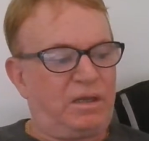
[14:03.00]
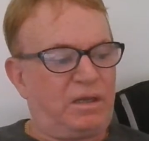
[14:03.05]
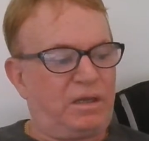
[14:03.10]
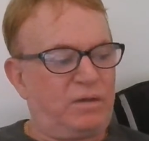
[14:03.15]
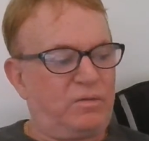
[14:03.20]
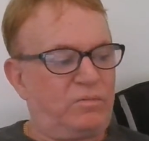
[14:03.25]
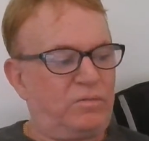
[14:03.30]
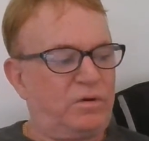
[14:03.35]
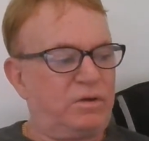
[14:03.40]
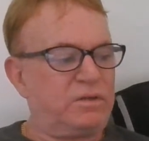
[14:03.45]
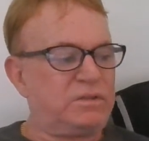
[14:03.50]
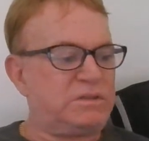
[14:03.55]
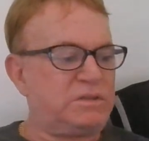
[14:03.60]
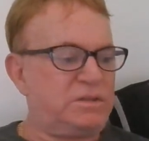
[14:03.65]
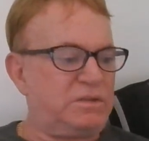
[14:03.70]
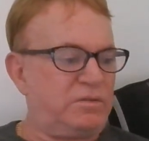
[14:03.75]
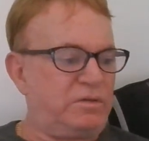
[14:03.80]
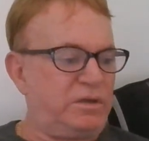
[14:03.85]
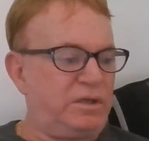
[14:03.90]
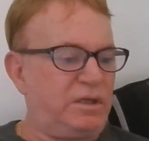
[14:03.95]
you want,
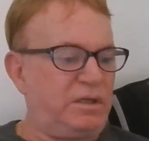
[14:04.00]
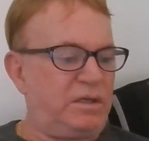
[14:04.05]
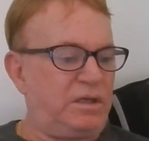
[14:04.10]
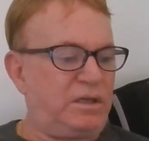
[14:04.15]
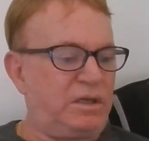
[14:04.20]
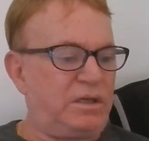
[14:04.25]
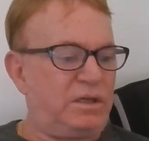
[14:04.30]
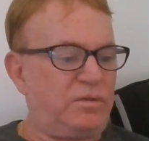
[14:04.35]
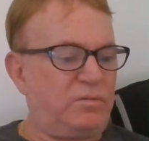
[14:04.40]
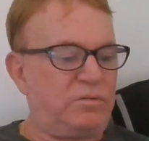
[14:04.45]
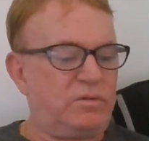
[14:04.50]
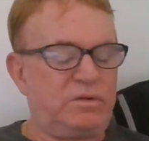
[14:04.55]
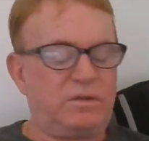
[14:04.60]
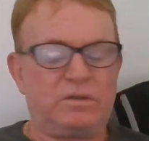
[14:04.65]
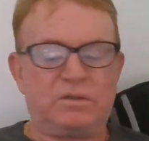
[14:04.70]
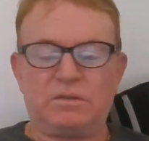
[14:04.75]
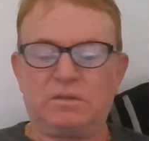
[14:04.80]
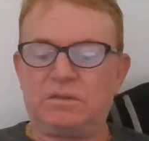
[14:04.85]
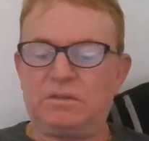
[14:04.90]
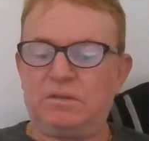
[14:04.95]
do anything you
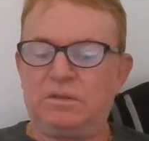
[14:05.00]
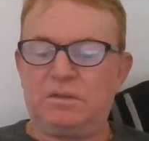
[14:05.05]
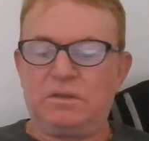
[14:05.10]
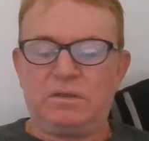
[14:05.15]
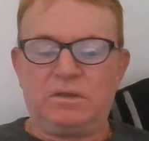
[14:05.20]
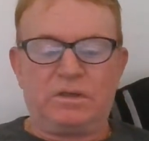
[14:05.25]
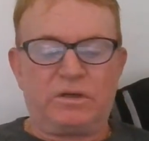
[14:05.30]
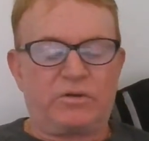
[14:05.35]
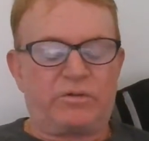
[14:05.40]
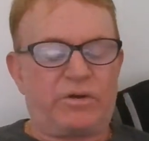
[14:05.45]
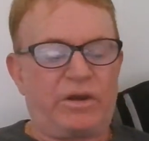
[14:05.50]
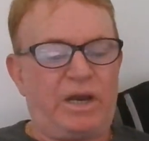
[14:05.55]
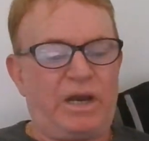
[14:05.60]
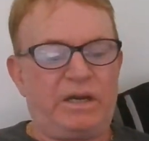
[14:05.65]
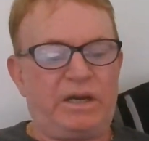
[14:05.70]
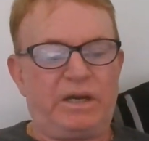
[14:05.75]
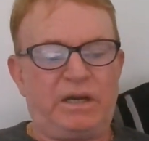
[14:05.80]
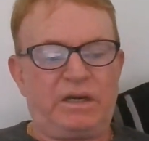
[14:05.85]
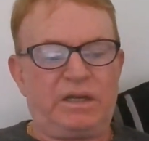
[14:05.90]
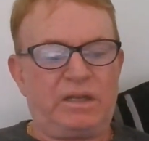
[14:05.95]
want,
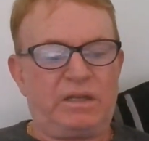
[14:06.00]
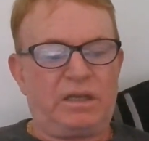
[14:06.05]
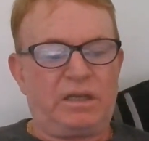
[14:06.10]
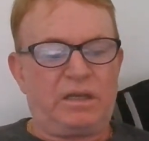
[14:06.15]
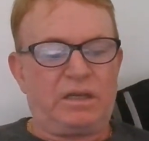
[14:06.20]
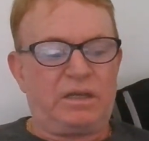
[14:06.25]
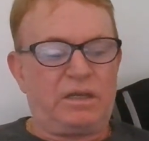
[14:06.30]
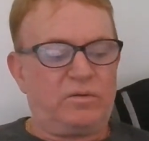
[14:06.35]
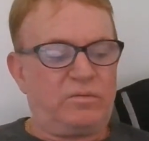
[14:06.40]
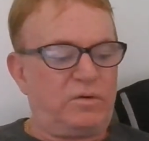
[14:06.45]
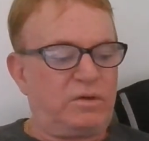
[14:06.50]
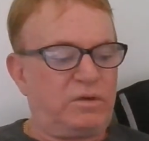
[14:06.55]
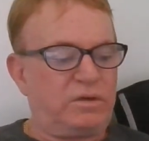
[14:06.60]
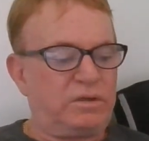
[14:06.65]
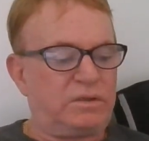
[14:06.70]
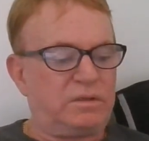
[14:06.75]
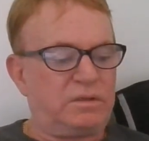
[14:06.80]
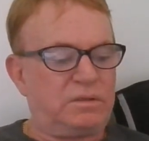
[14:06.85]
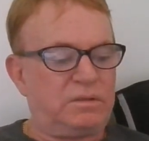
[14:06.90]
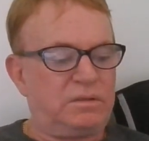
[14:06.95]
create anything you
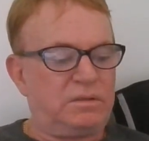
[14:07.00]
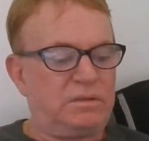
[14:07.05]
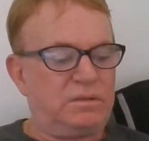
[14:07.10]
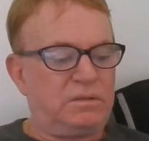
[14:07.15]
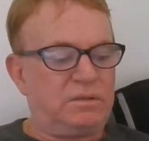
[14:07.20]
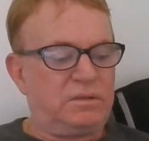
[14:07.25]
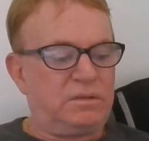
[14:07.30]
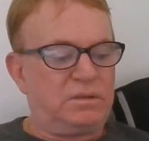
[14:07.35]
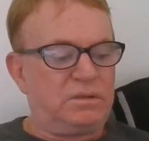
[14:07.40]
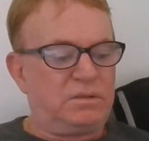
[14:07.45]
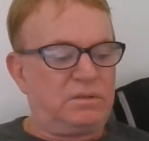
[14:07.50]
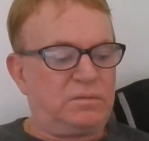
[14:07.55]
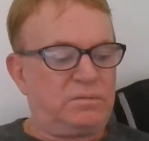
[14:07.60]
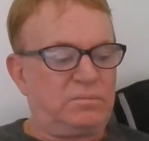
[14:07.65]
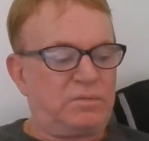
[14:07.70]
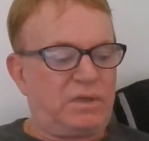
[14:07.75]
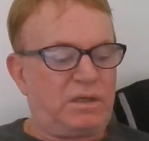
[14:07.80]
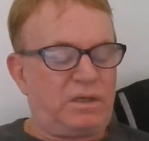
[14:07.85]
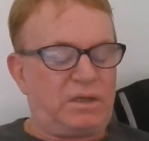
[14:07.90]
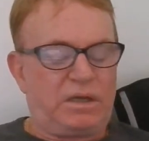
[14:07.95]
want,
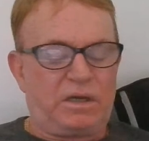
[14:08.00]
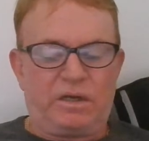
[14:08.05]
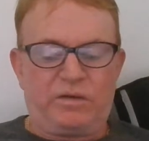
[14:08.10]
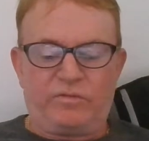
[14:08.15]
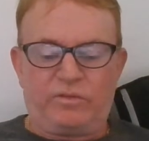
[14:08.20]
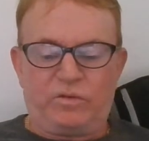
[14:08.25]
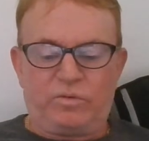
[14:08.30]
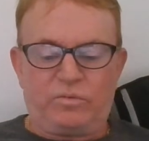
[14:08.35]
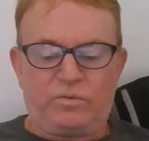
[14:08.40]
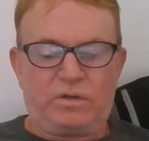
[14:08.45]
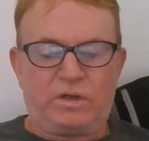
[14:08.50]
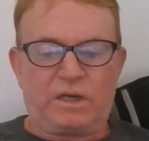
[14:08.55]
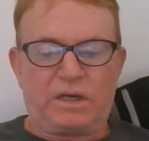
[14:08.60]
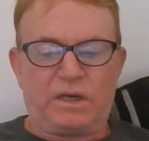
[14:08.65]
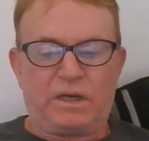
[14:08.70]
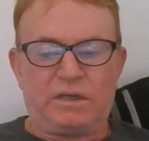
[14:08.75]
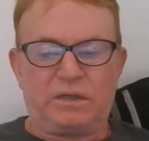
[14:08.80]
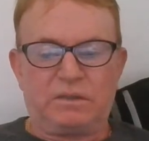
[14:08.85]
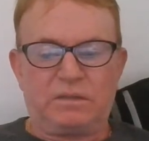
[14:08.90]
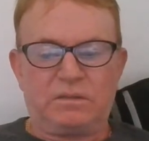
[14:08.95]
but you're going to have to work
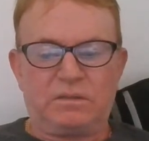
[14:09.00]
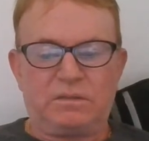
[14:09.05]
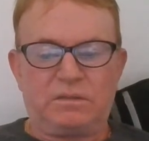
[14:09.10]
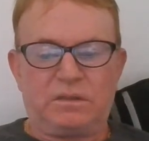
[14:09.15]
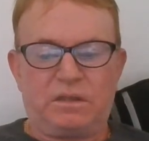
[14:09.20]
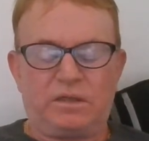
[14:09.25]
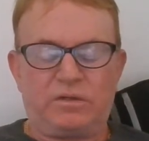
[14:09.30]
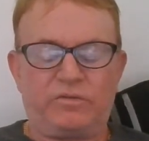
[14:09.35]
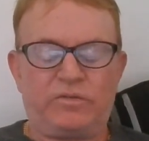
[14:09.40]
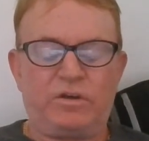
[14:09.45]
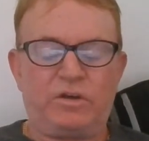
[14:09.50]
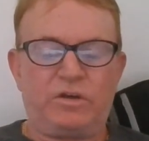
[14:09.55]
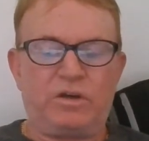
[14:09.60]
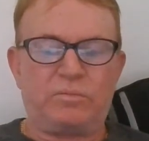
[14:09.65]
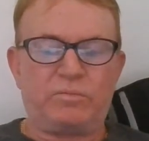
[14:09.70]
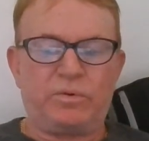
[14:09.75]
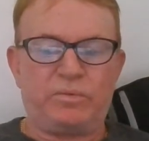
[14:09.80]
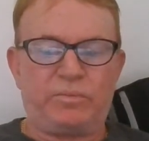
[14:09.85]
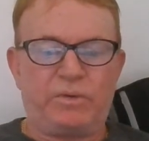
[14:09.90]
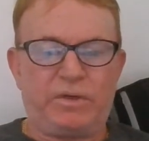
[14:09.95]
at it. And if you're
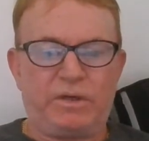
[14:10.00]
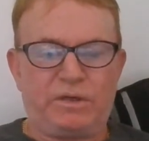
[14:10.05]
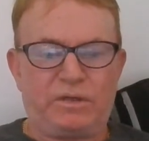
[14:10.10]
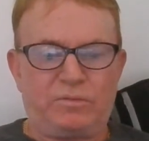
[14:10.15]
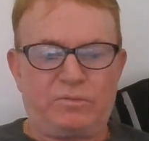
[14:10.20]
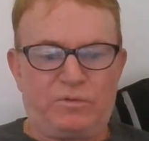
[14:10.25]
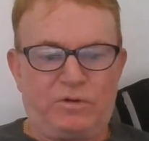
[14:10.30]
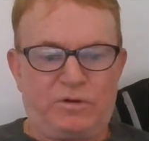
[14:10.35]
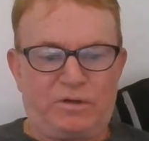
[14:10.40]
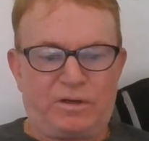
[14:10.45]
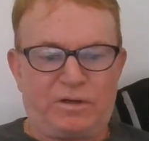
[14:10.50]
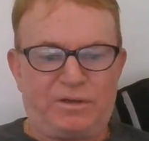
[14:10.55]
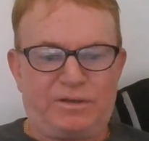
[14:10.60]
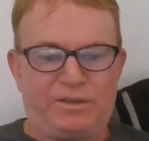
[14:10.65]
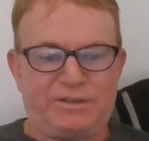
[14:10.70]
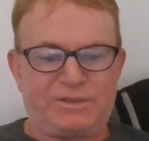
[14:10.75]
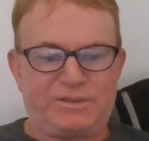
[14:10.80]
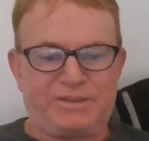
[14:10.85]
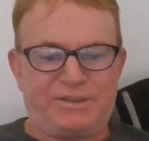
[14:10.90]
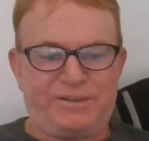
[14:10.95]
not prepared to work on
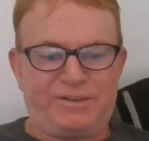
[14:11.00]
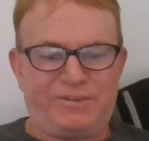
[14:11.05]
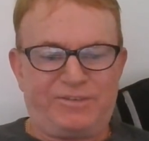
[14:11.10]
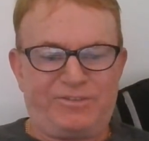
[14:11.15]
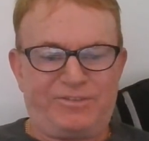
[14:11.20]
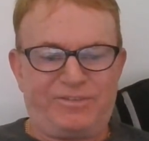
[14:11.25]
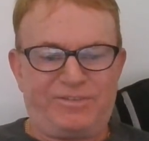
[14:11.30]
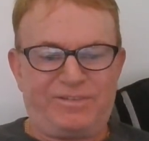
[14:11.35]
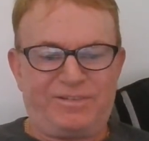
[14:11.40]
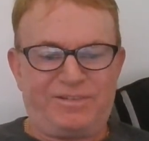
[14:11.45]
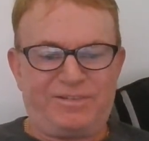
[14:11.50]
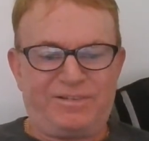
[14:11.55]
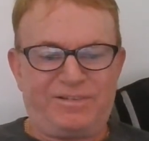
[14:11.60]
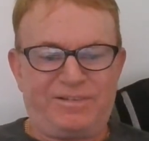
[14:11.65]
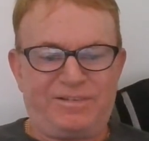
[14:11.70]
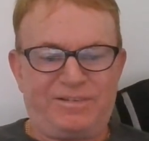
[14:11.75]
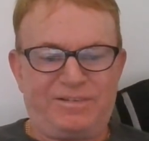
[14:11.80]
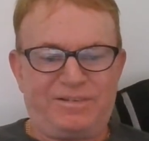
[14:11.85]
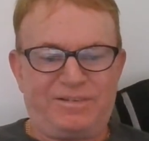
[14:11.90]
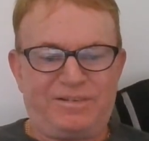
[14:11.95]
yourself,
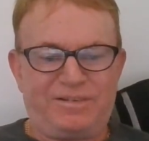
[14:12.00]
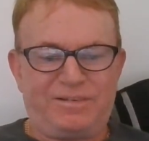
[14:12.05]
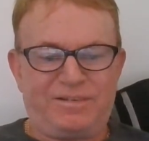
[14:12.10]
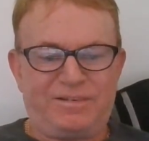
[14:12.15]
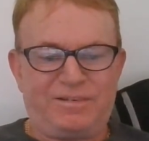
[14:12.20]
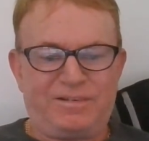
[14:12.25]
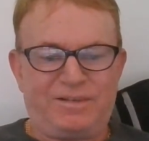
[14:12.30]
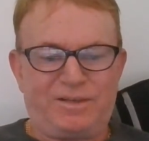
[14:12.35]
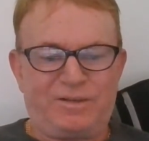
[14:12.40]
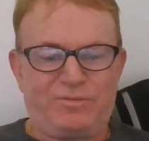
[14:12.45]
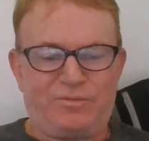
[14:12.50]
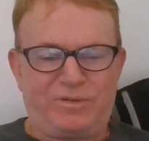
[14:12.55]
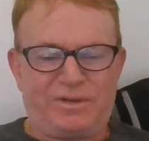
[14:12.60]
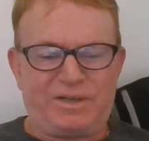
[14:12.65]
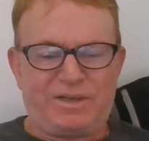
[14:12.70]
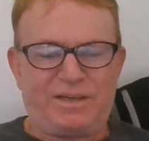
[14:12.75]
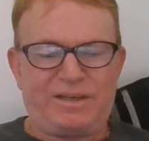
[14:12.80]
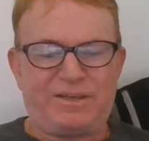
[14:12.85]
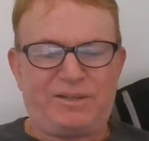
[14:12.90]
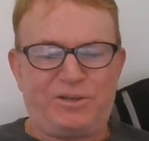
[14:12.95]

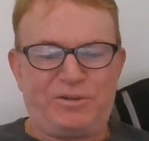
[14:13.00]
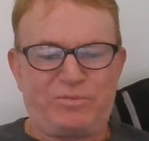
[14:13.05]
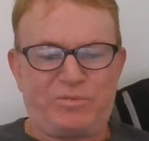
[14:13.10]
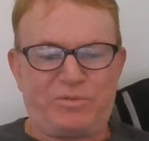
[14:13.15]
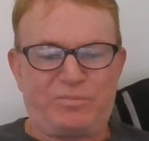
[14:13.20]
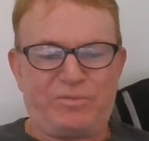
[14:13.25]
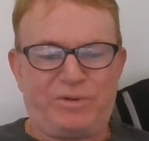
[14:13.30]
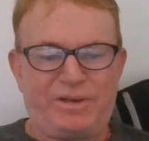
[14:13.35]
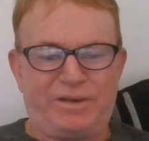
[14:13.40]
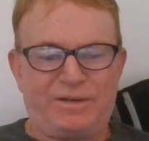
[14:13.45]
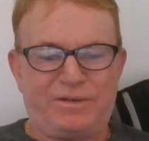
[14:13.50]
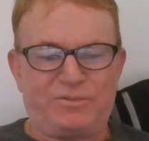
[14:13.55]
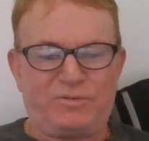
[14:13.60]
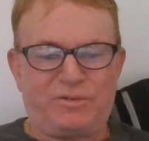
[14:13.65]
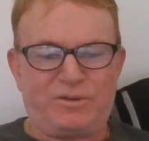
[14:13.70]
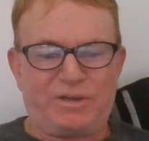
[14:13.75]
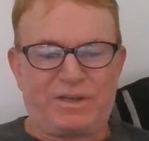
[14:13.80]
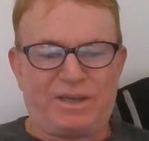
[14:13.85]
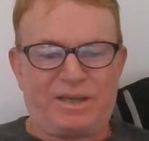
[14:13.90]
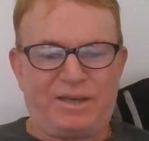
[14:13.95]
what are you prepared to
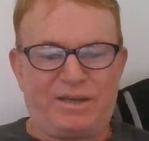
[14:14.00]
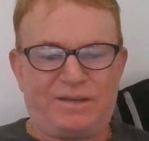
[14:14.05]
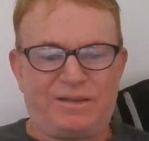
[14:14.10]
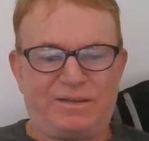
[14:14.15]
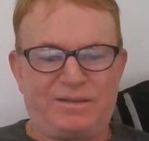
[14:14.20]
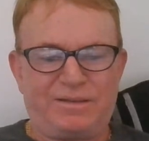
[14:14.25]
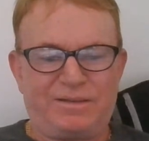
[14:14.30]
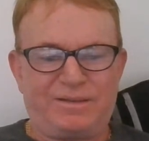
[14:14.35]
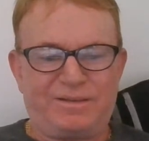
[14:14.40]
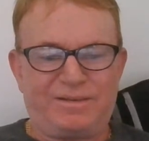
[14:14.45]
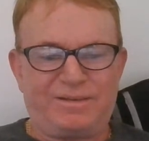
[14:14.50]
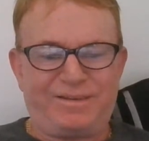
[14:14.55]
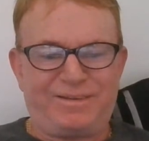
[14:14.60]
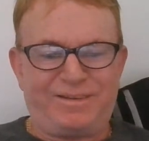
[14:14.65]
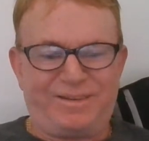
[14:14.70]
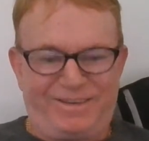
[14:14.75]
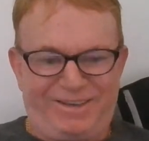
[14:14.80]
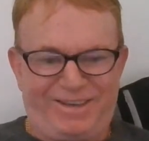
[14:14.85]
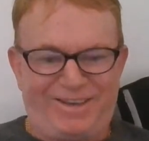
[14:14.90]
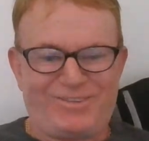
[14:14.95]
work at?
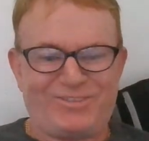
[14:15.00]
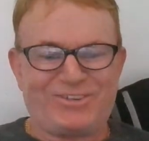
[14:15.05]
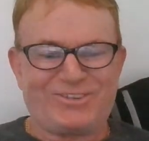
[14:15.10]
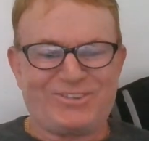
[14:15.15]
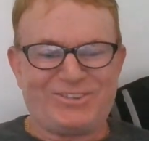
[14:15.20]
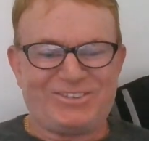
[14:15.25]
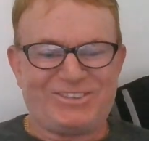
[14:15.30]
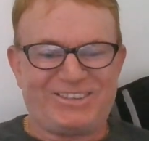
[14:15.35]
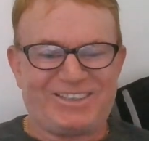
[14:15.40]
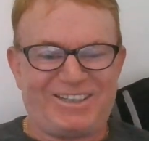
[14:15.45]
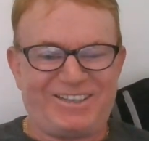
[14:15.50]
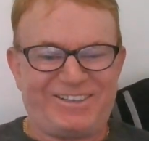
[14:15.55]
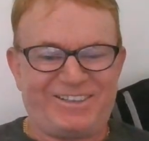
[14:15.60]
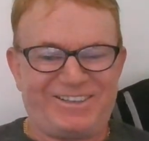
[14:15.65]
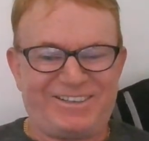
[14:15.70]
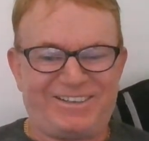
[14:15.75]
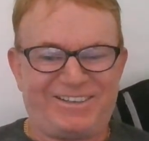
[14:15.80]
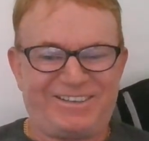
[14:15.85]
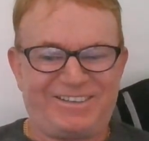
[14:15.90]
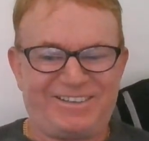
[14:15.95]
Have a good
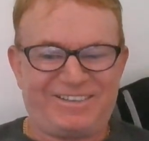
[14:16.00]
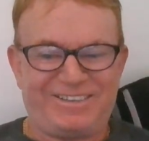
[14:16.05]
Sunday.